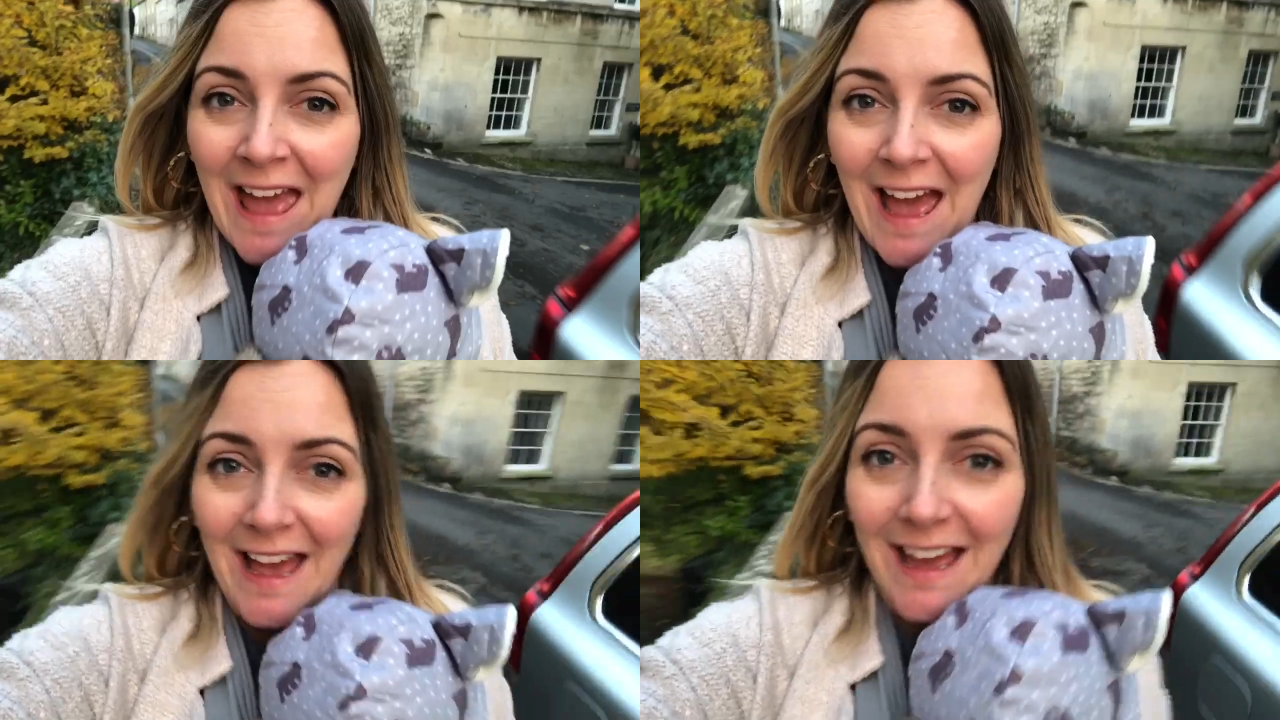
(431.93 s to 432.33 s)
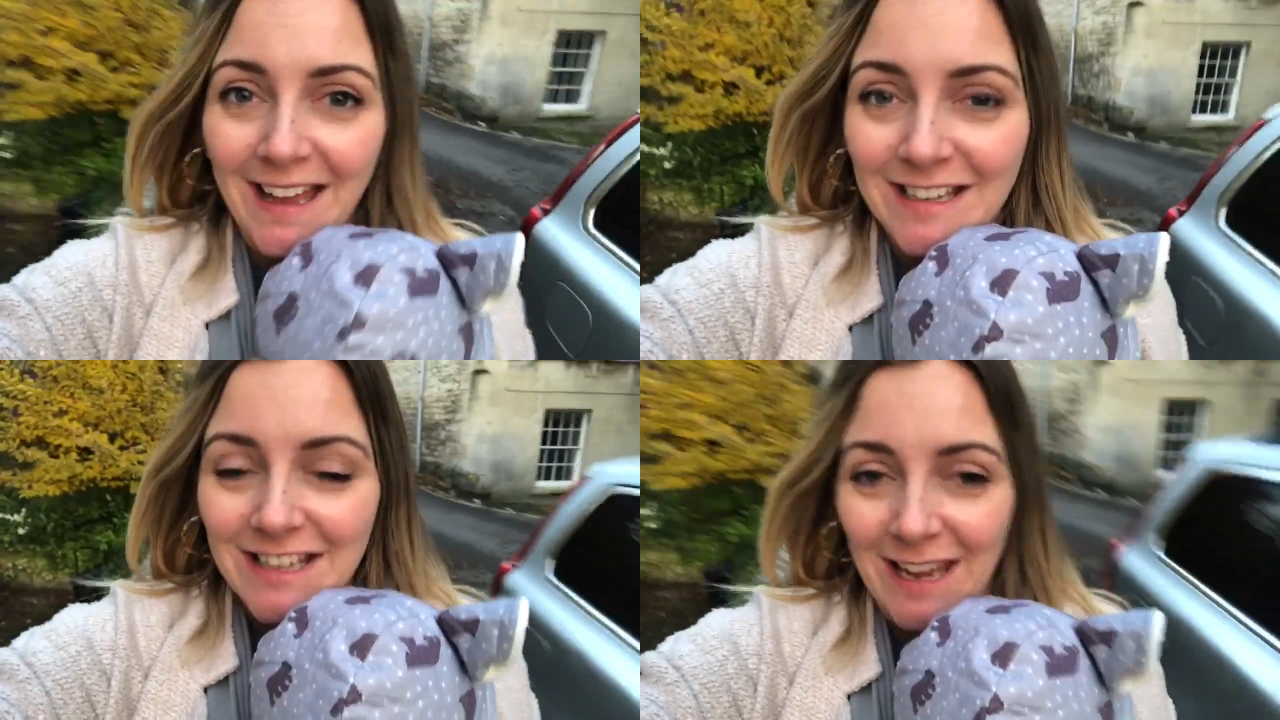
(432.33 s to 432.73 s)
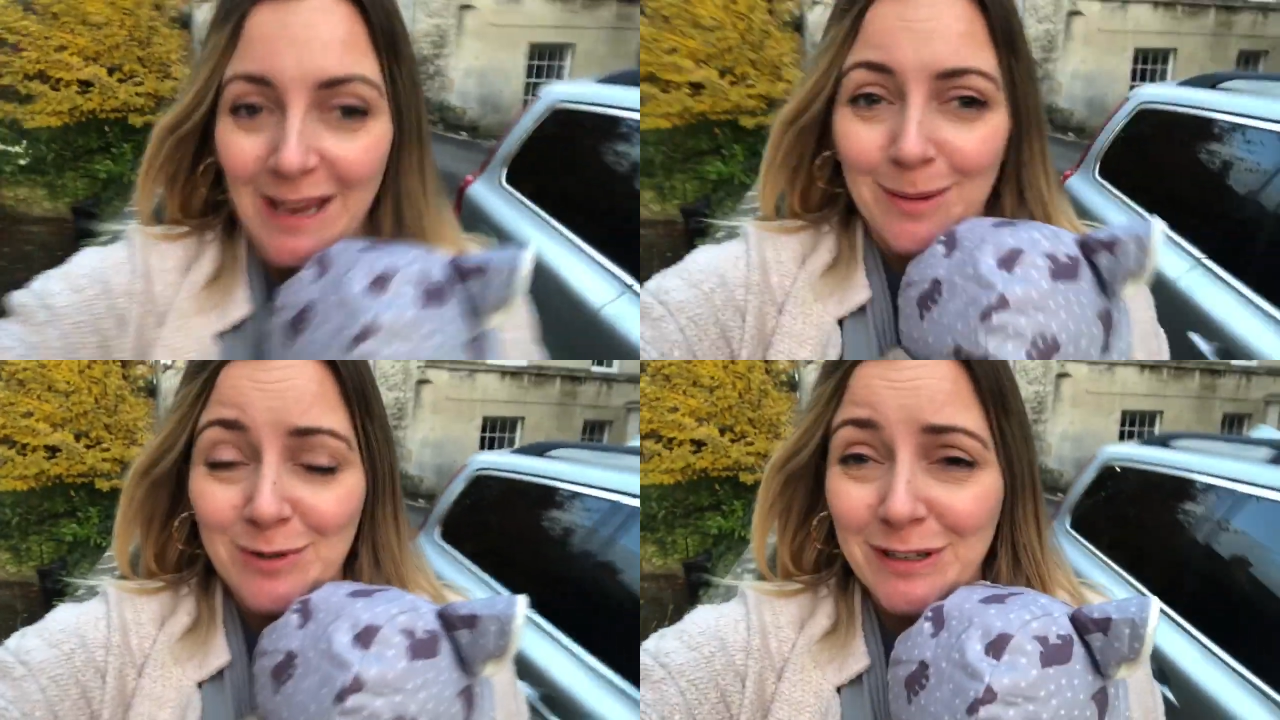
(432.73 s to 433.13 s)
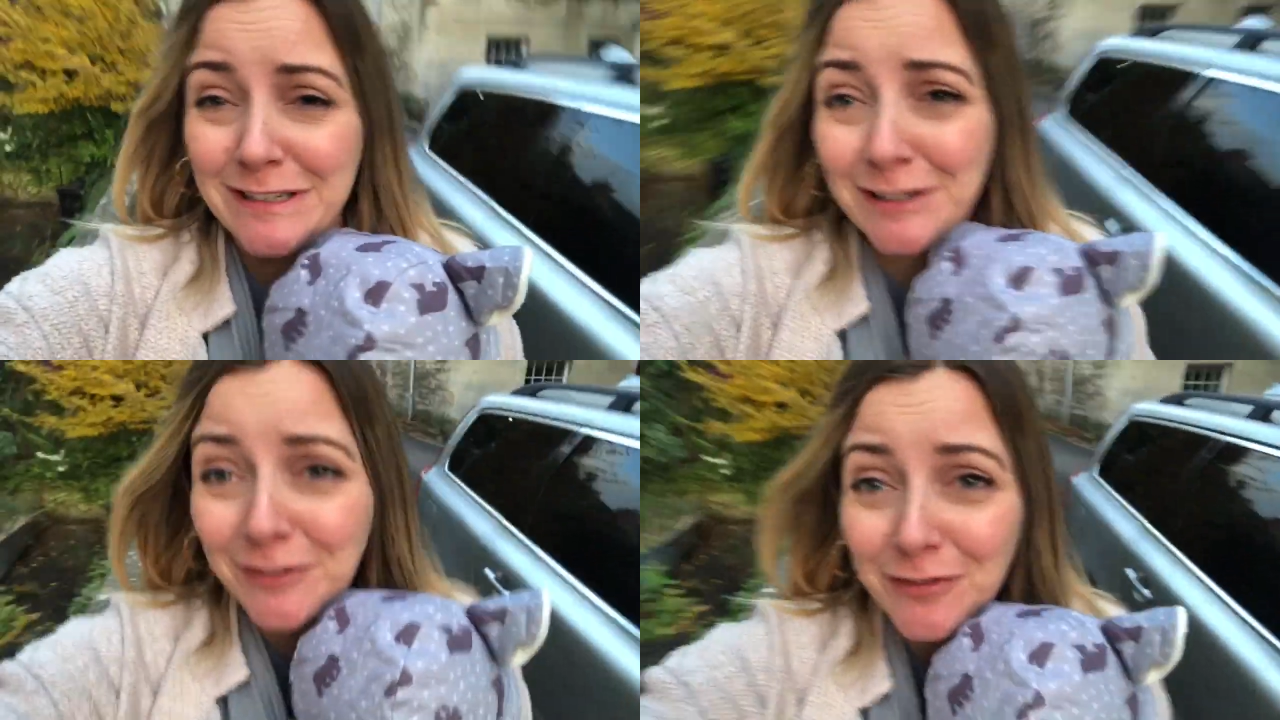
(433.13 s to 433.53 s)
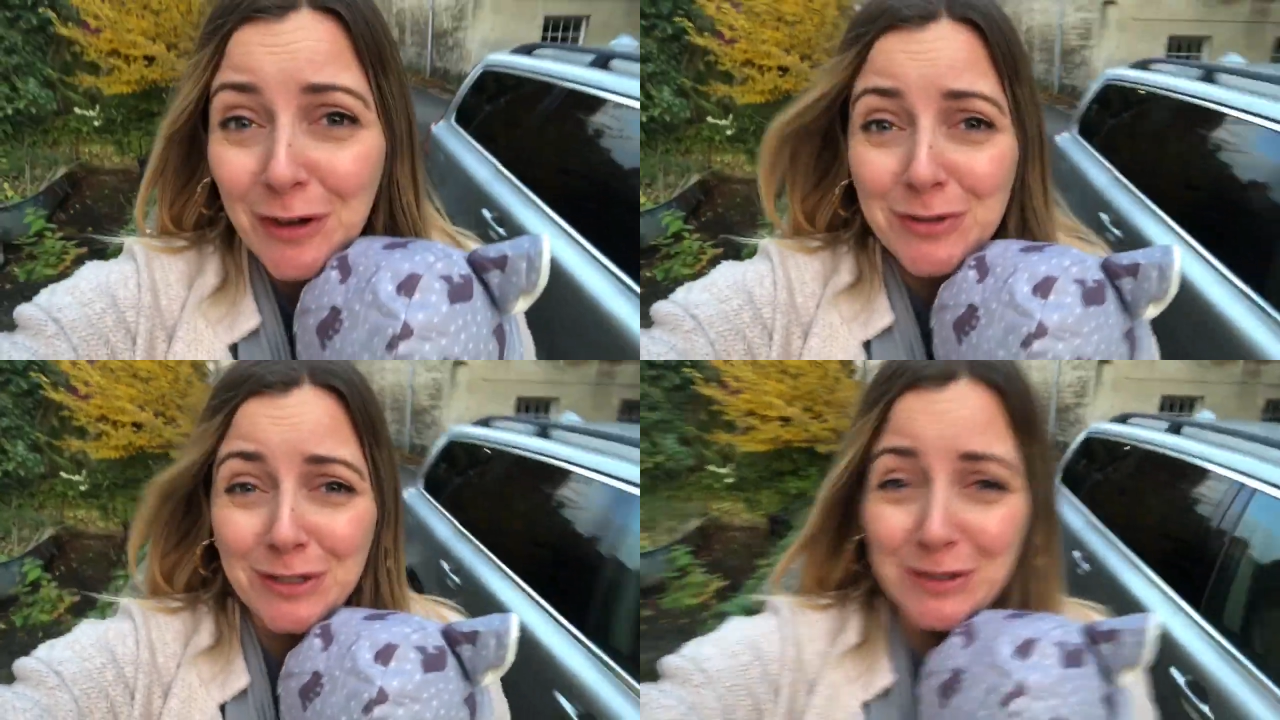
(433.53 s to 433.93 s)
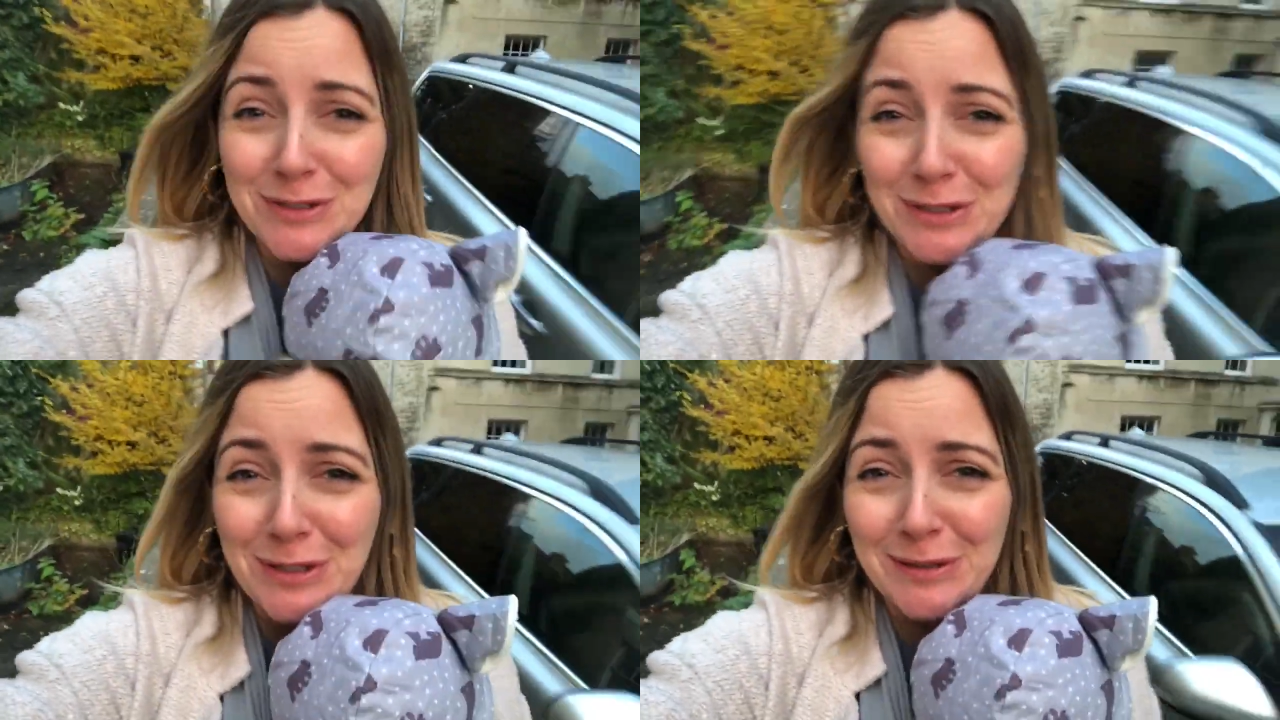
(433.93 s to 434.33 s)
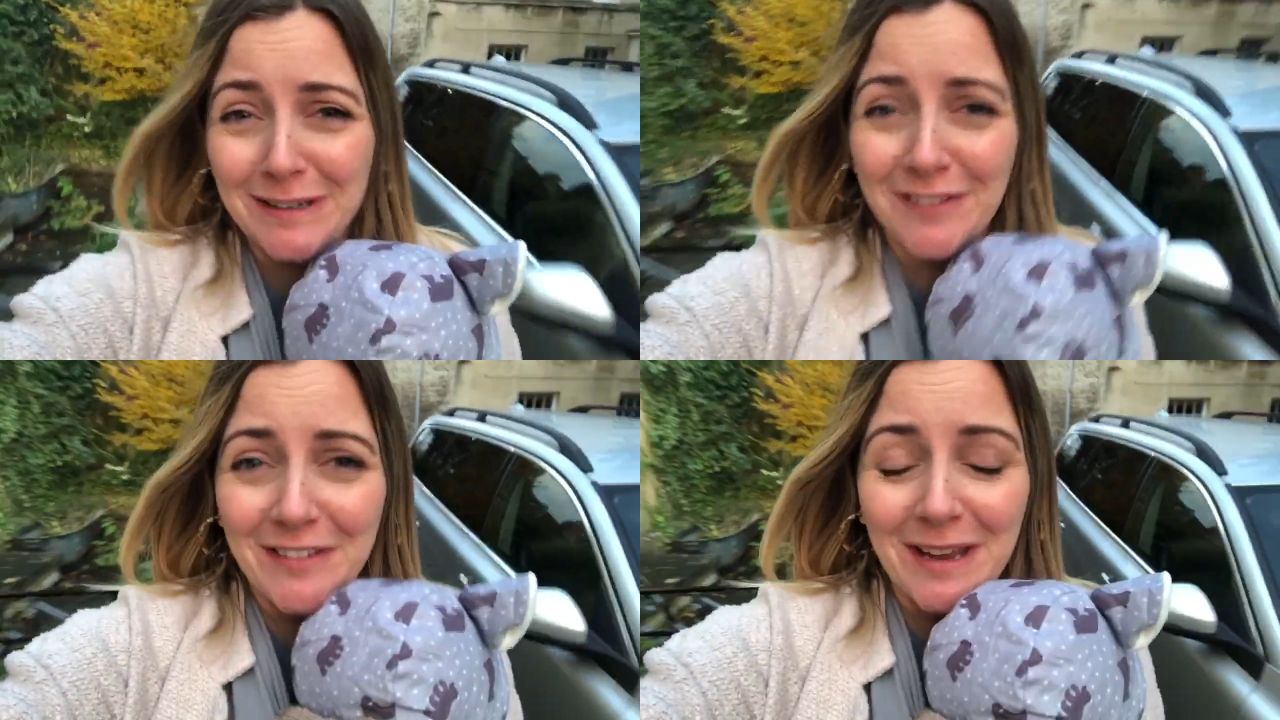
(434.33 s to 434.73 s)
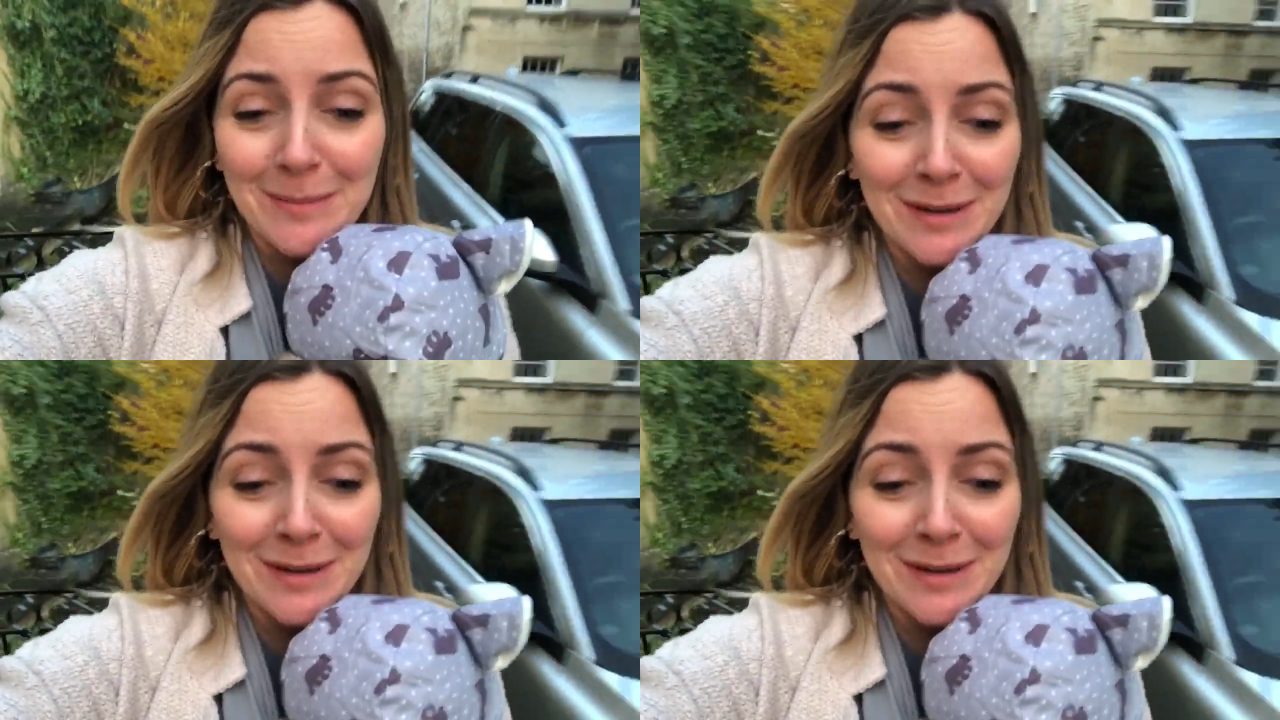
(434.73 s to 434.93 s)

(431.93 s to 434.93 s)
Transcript: and him doing his little photo shoot. Love him.